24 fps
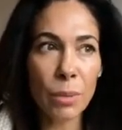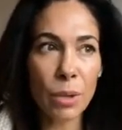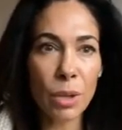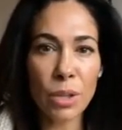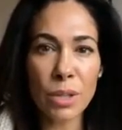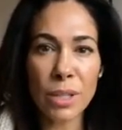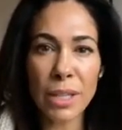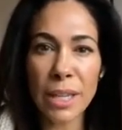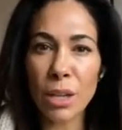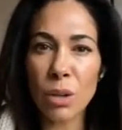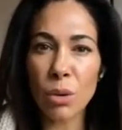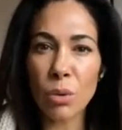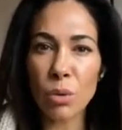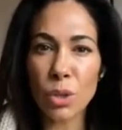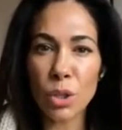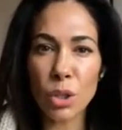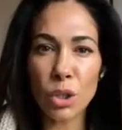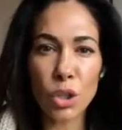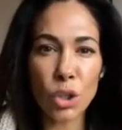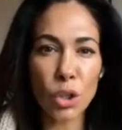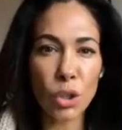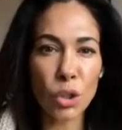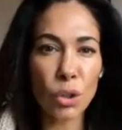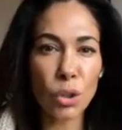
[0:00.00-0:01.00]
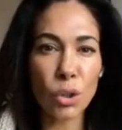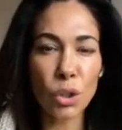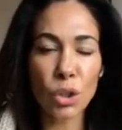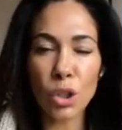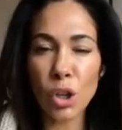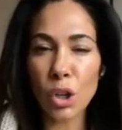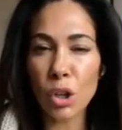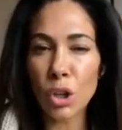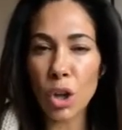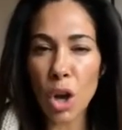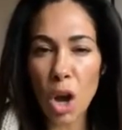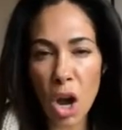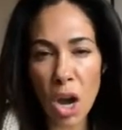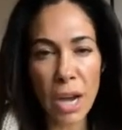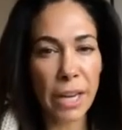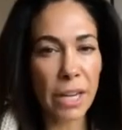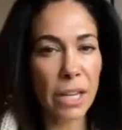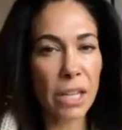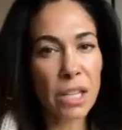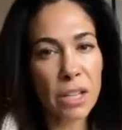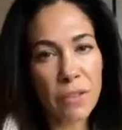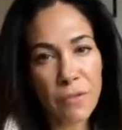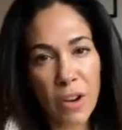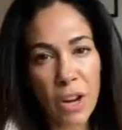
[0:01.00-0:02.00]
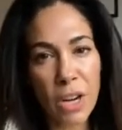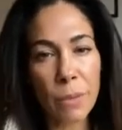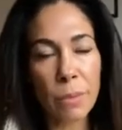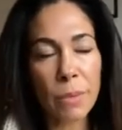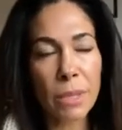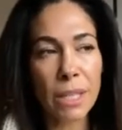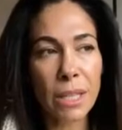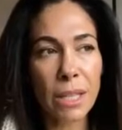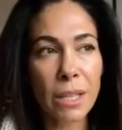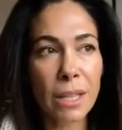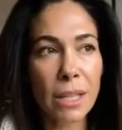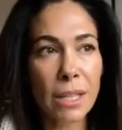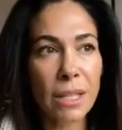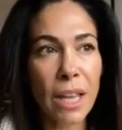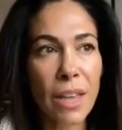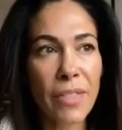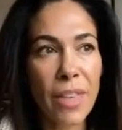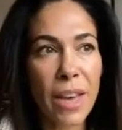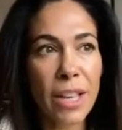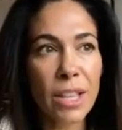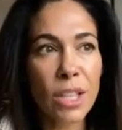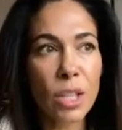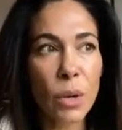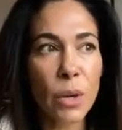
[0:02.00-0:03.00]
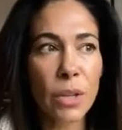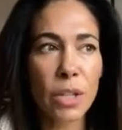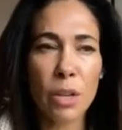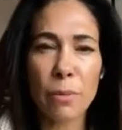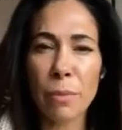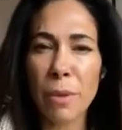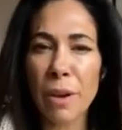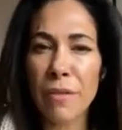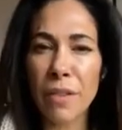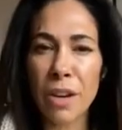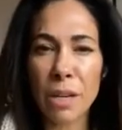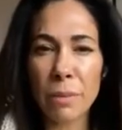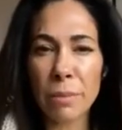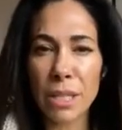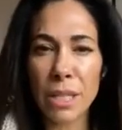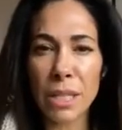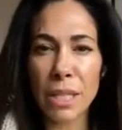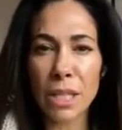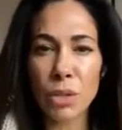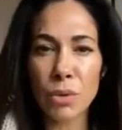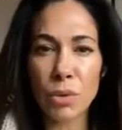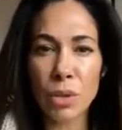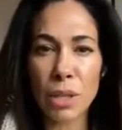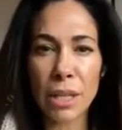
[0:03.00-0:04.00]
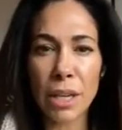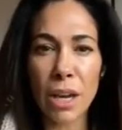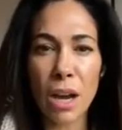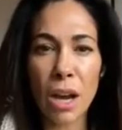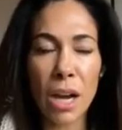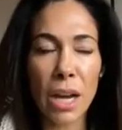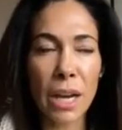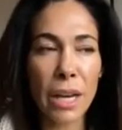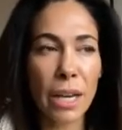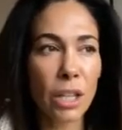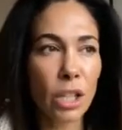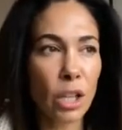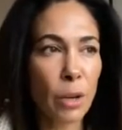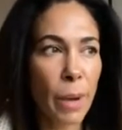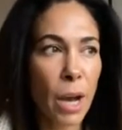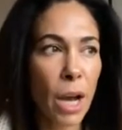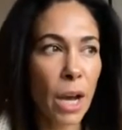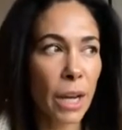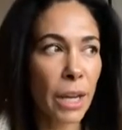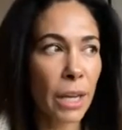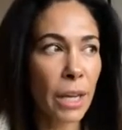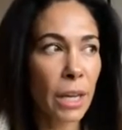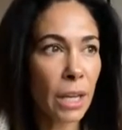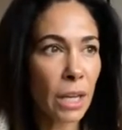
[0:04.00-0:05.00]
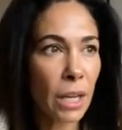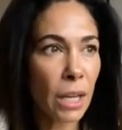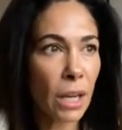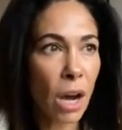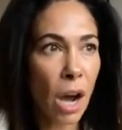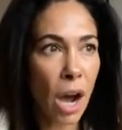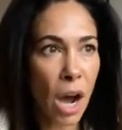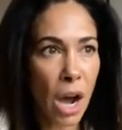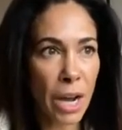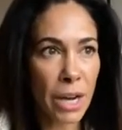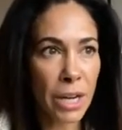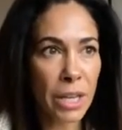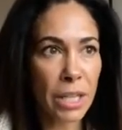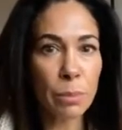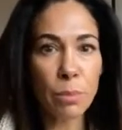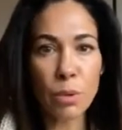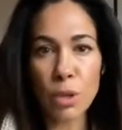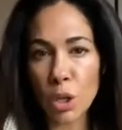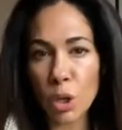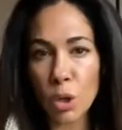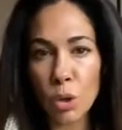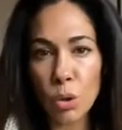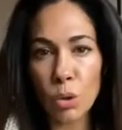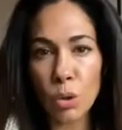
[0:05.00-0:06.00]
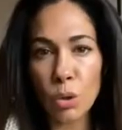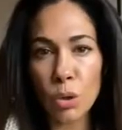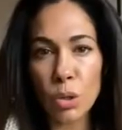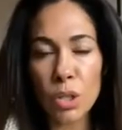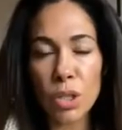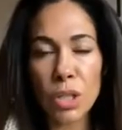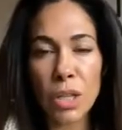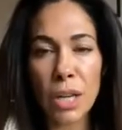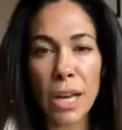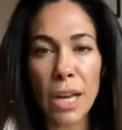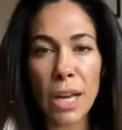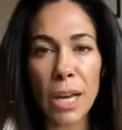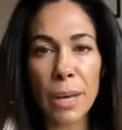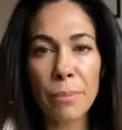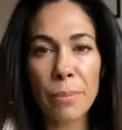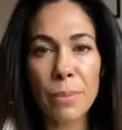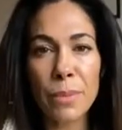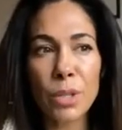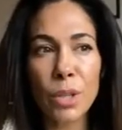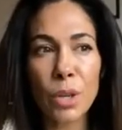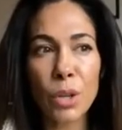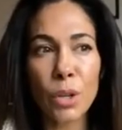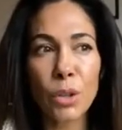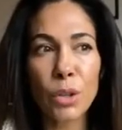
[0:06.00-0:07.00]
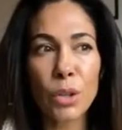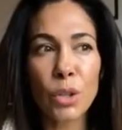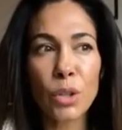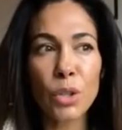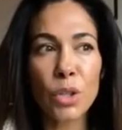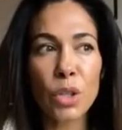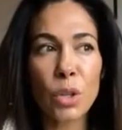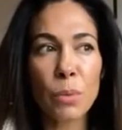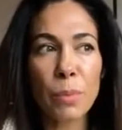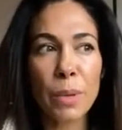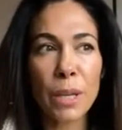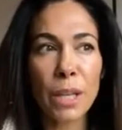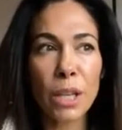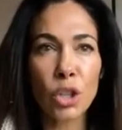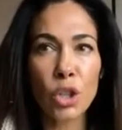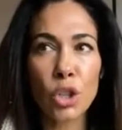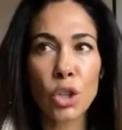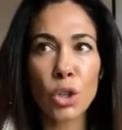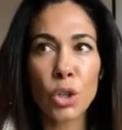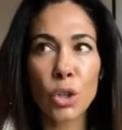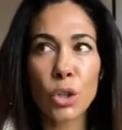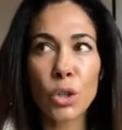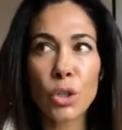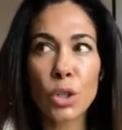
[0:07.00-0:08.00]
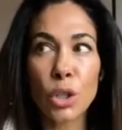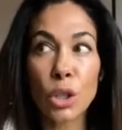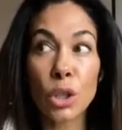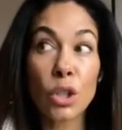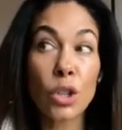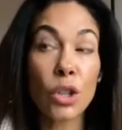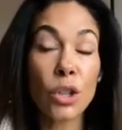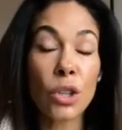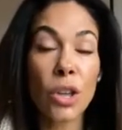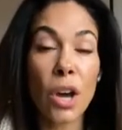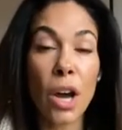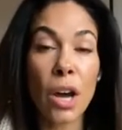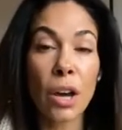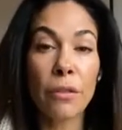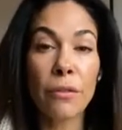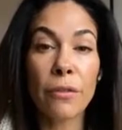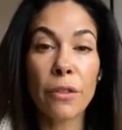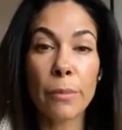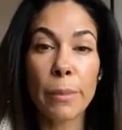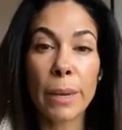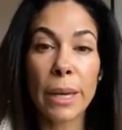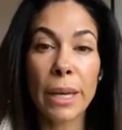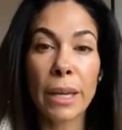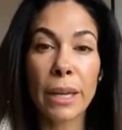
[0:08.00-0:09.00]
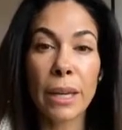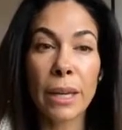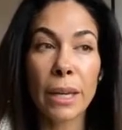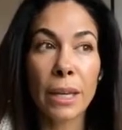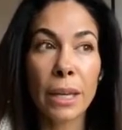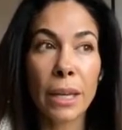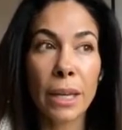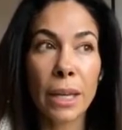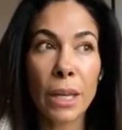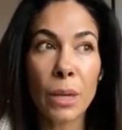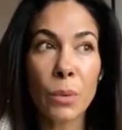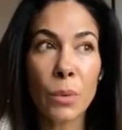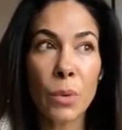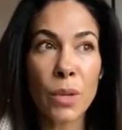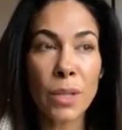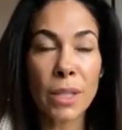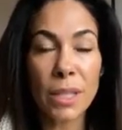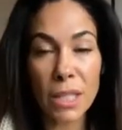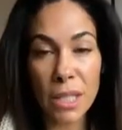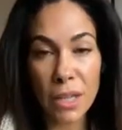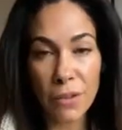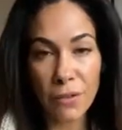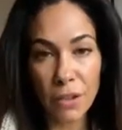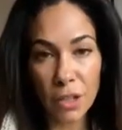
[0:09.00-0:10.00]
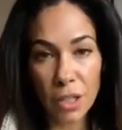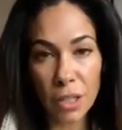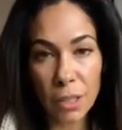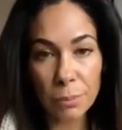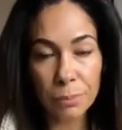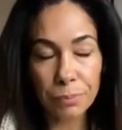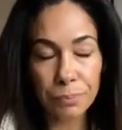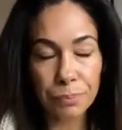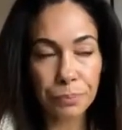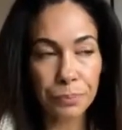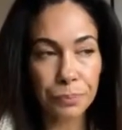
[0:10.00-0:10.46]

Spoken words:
because they also do, you know, your iron and your vitamin D, things like that. So I know my vitamin D is really high and my iron is pretty good. So you can sort of pick and choose. Glutathione for me was a definite,